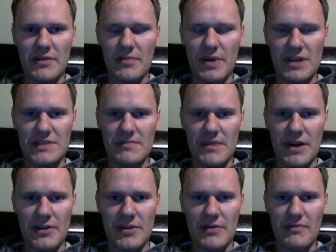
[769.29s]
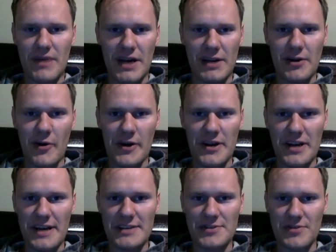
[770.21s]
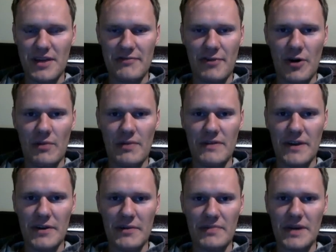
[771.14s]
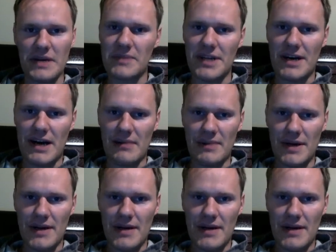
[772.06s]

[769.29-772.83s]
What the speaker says: The Blessed Mother, my guardian angel, they've all been there to pick me up.